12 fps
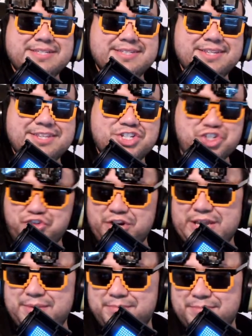into the
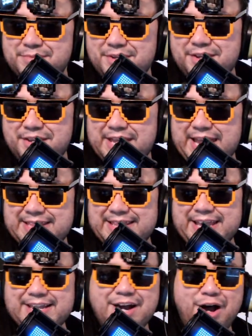stream and
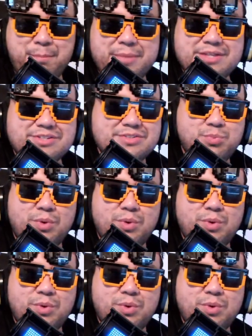like comments.